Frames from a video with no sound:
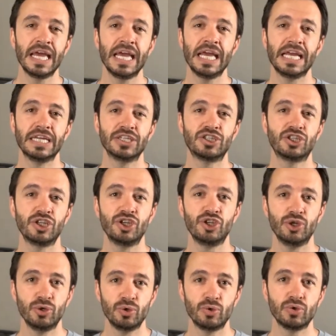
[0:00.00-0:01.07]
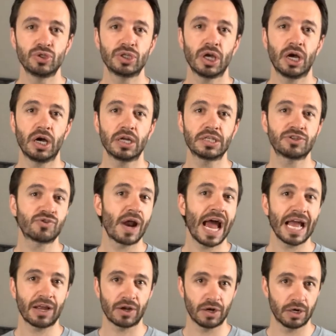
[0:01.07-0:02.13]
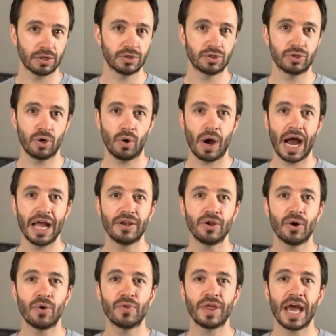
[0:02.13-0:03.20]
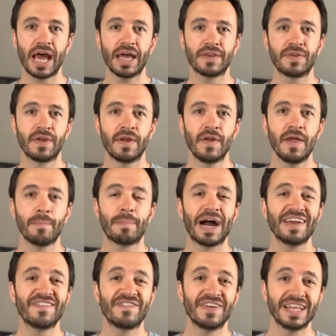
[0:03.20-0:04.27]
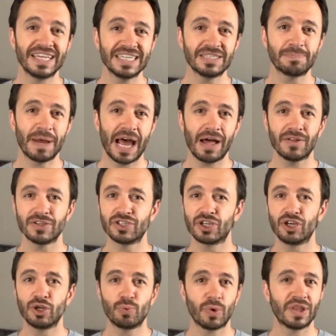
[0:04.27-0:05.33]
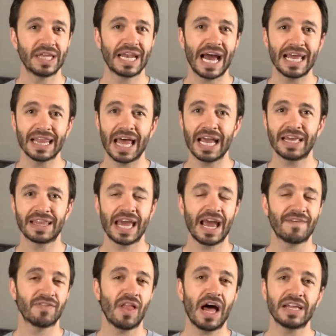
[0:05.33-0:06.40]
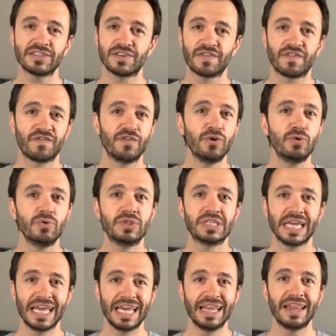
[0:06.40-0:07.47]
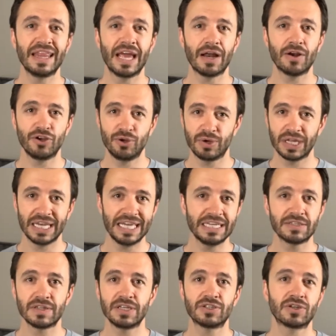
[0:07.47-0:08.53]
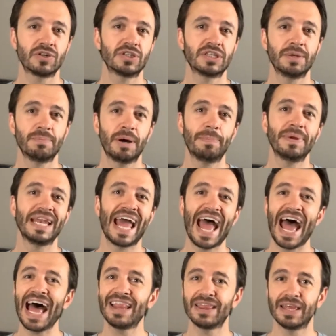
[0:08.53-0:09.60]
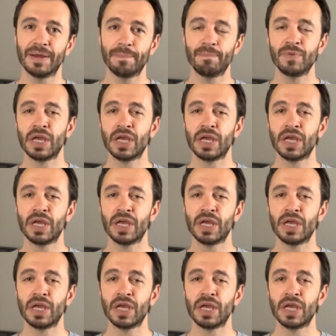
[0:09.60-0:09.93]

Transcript: is to use a tracker. So I know that MyFitnessPal is a good one that I like. They have lots of foods in there and you can easily search them up and add them.